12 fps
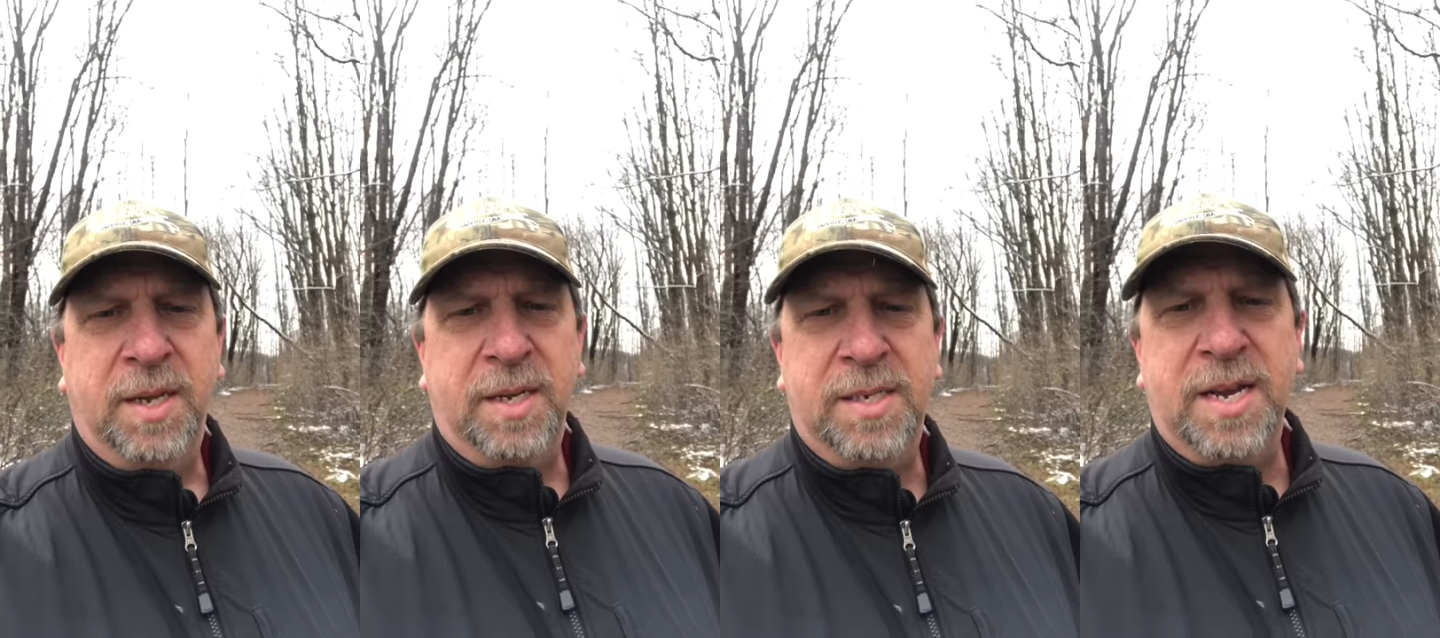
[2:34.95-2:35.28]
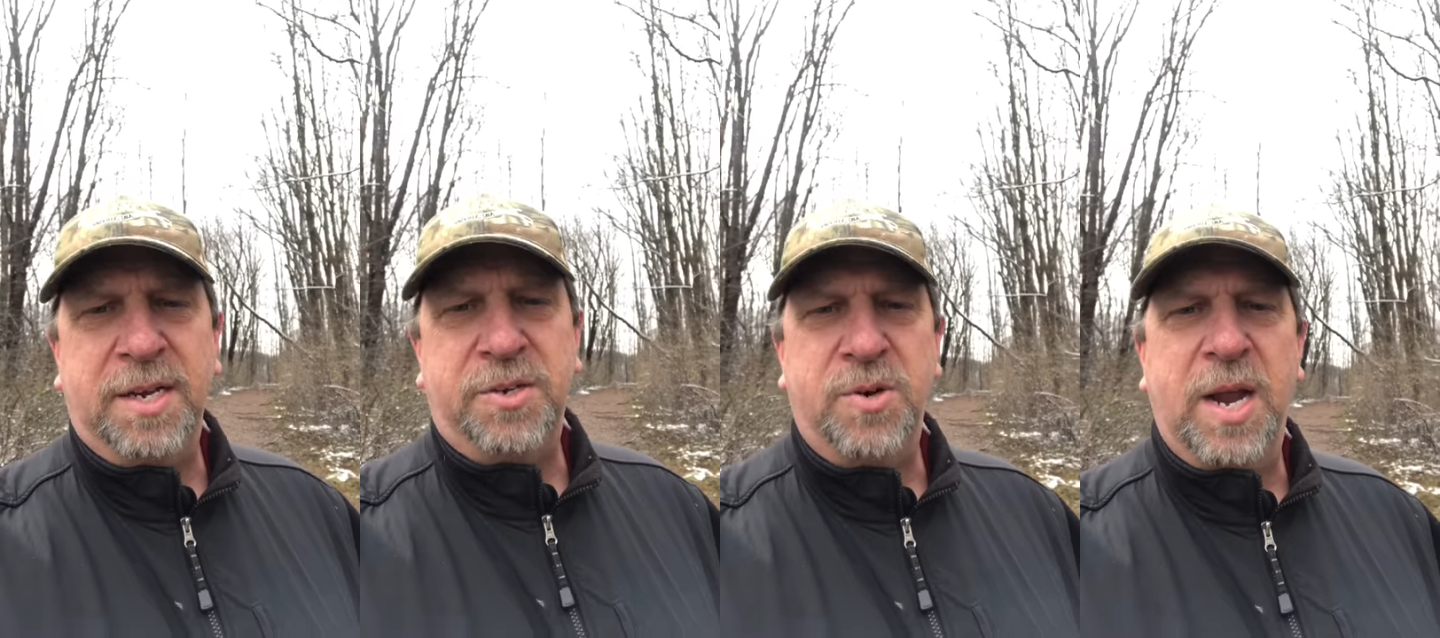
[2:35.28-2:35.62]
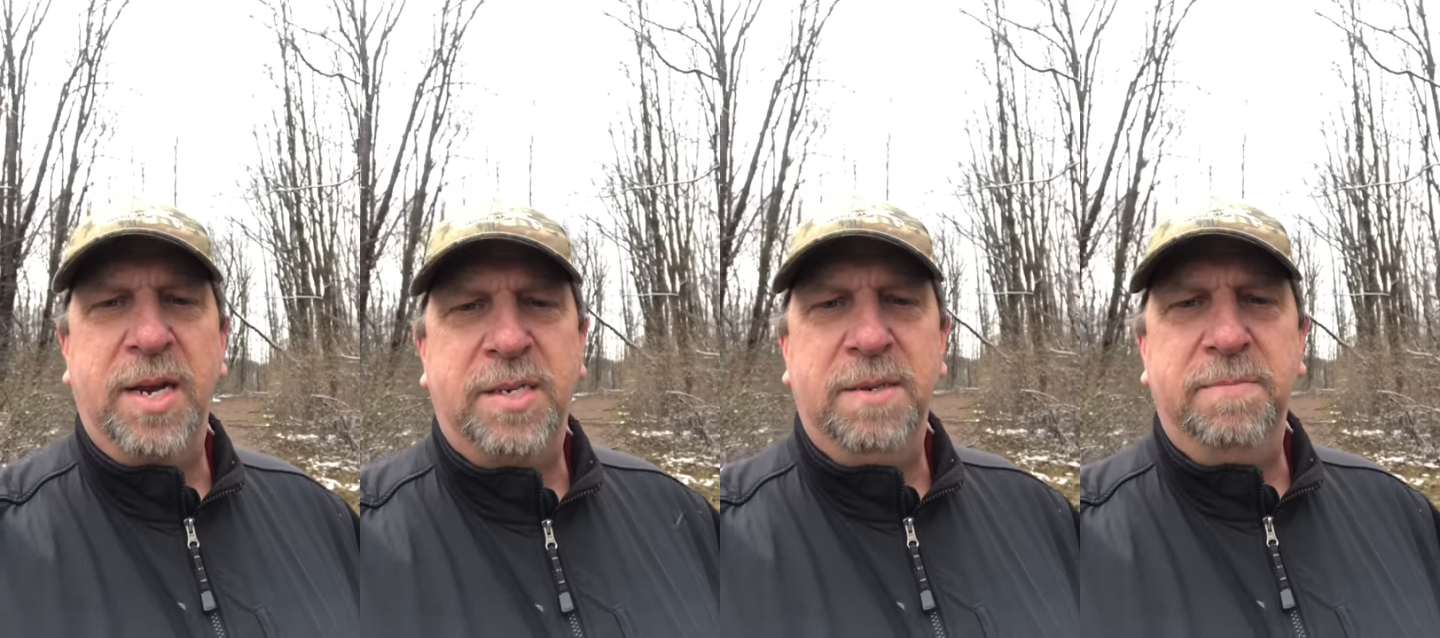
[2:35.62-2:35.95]
It's not
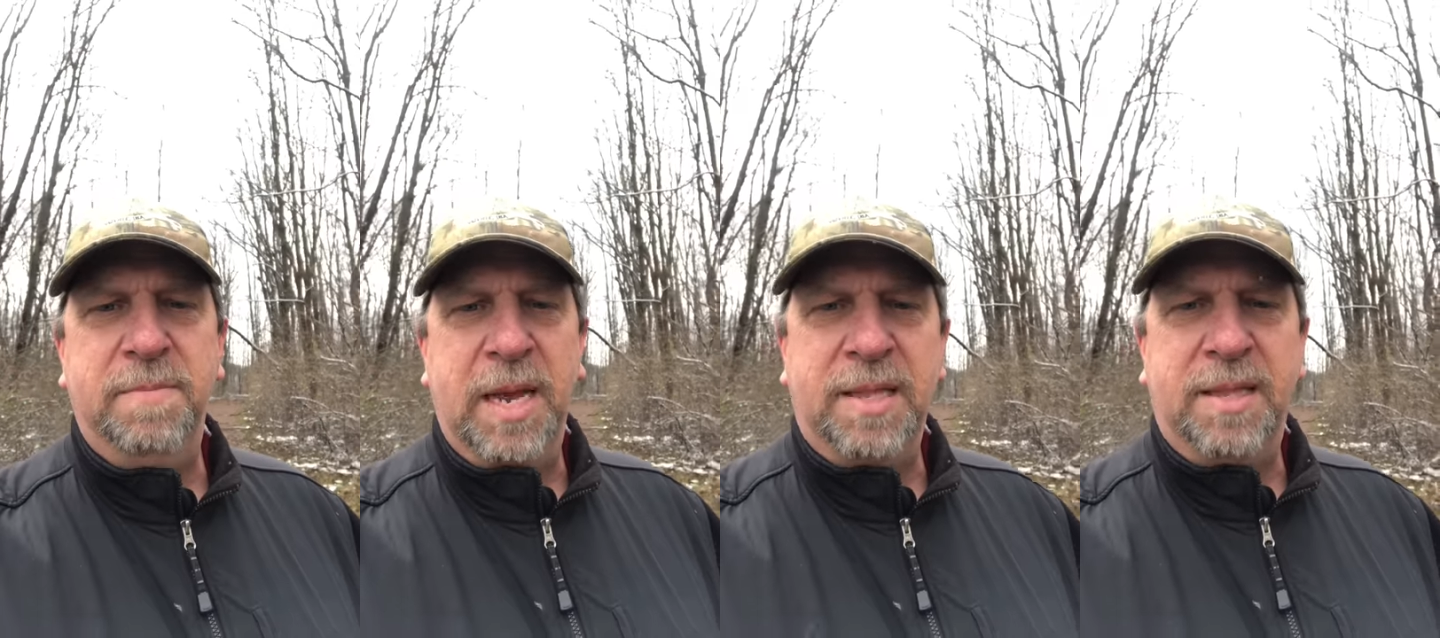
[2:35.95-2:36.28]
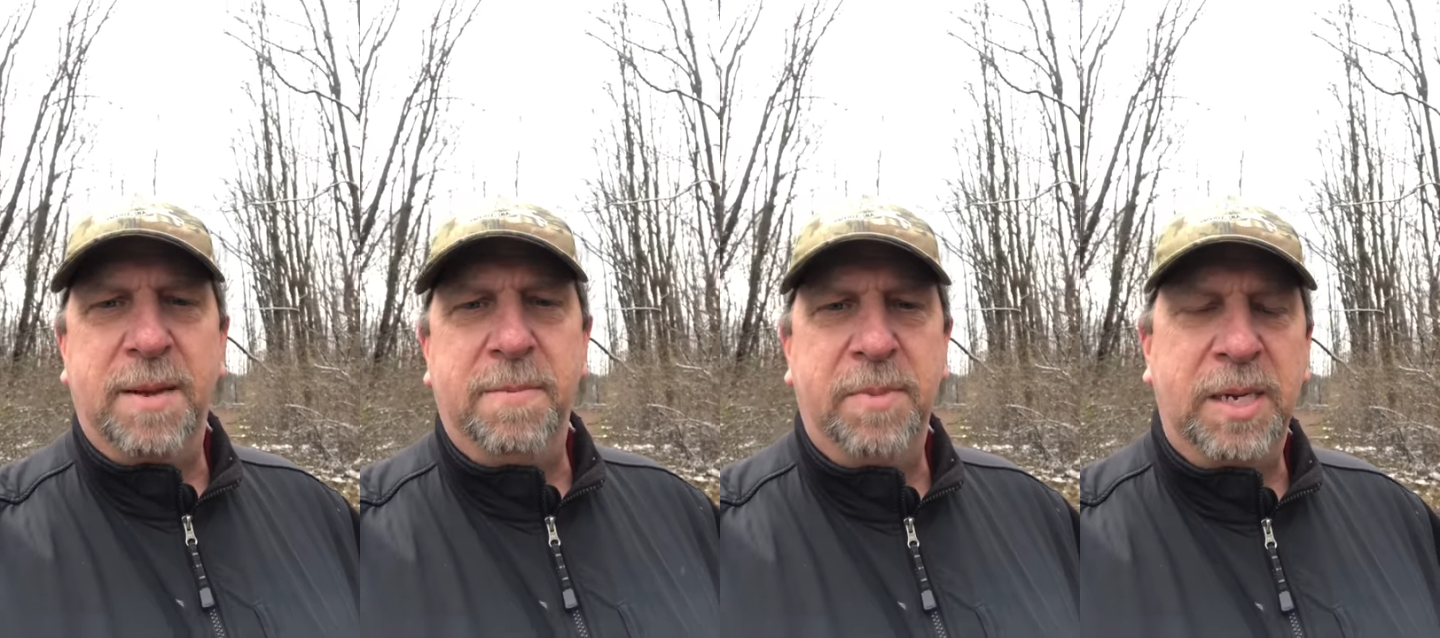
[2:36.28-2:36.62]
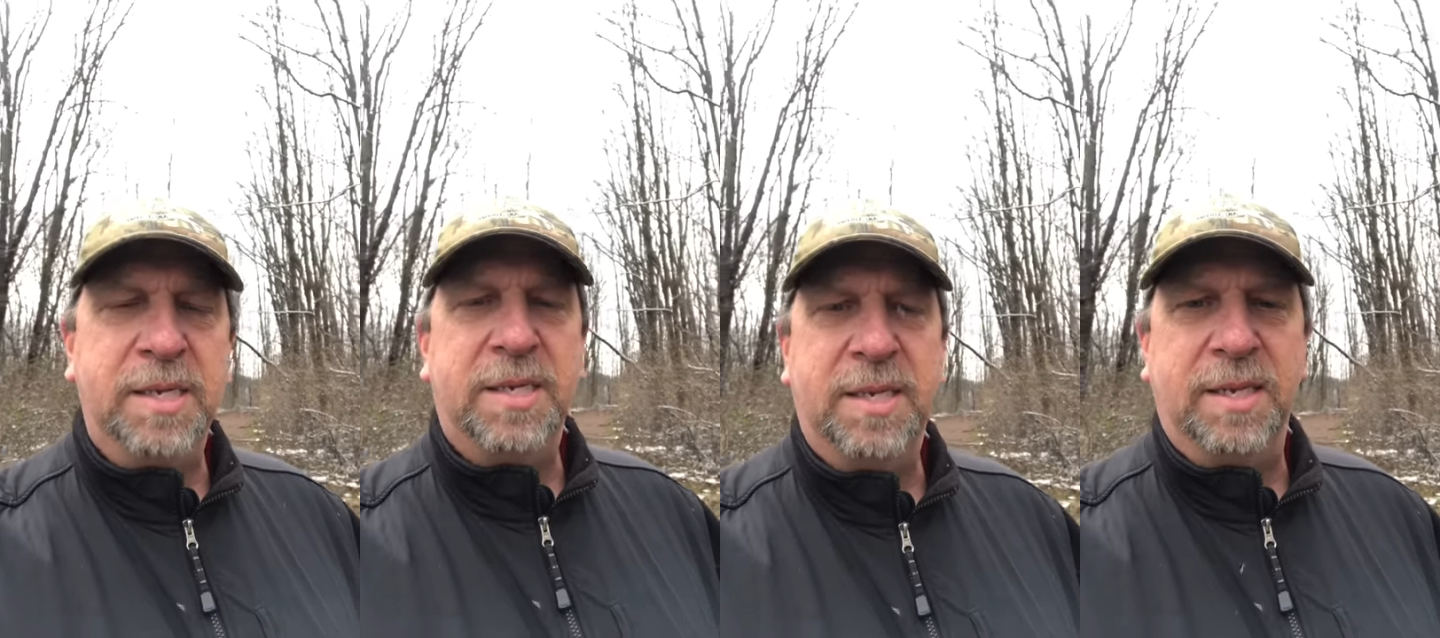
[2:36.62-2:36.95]
trying to make them
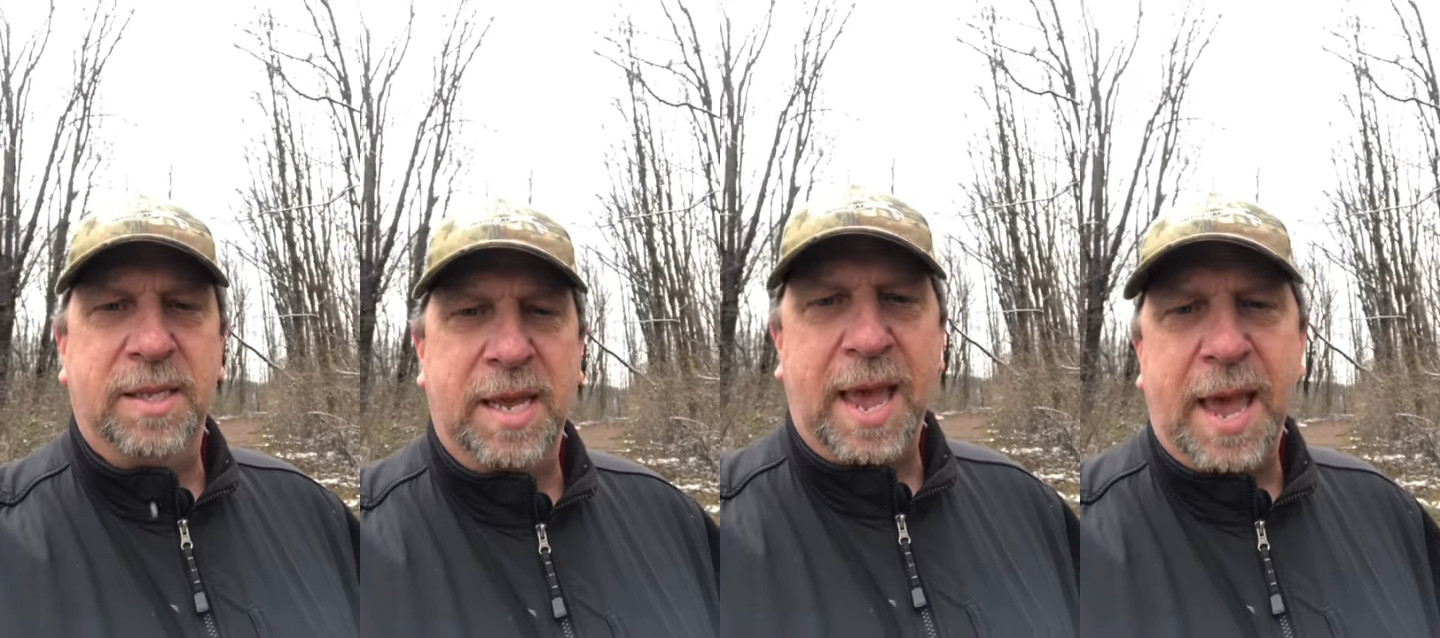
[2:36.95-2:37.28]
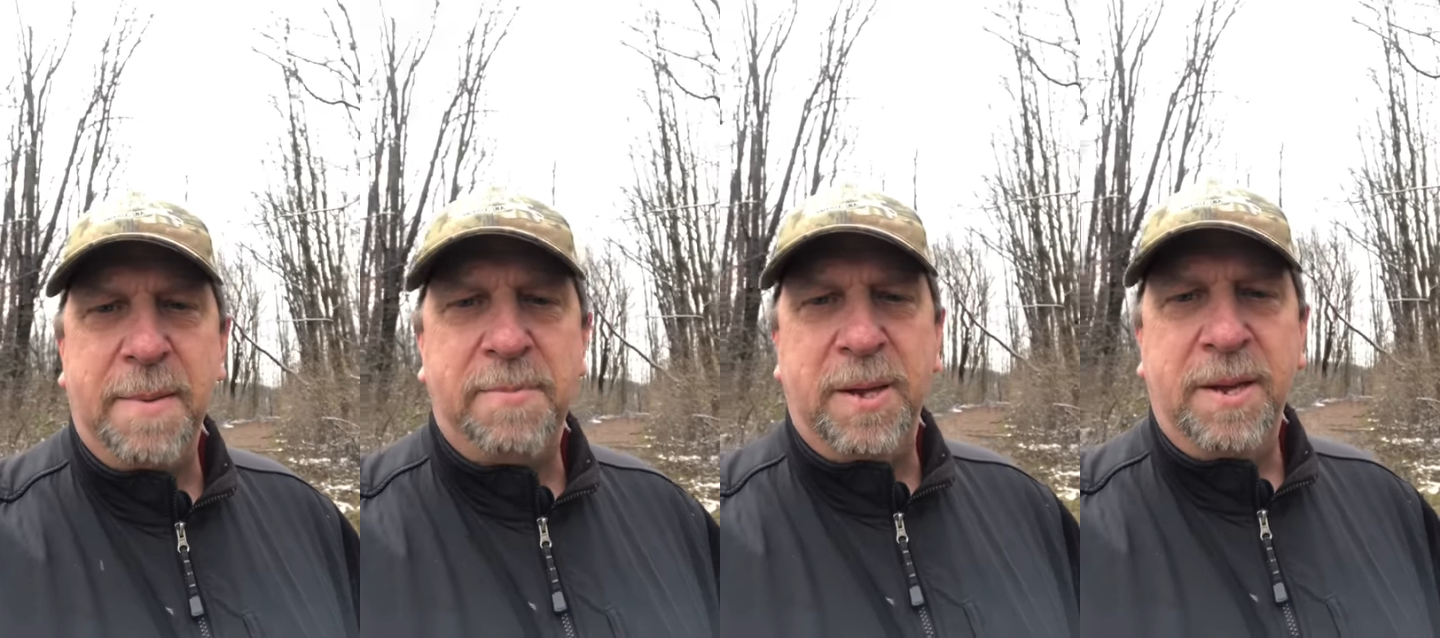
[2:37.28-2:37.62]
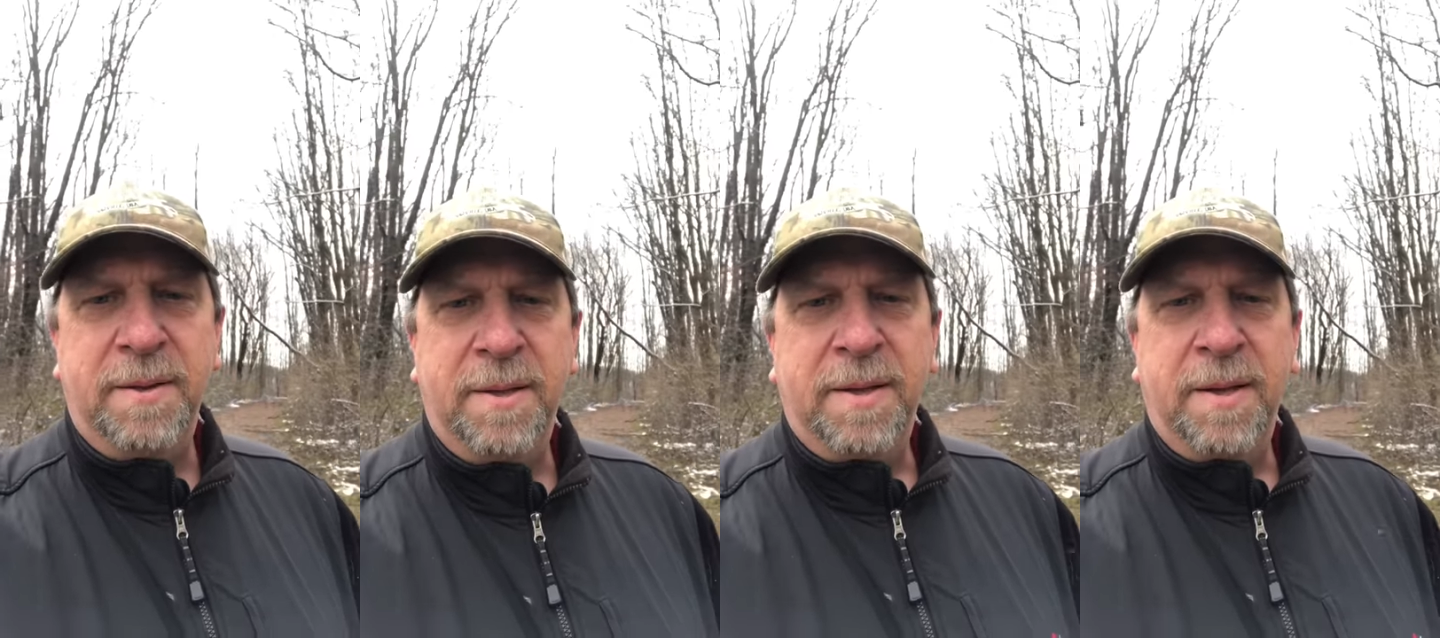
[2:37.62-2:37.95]
instantly happy,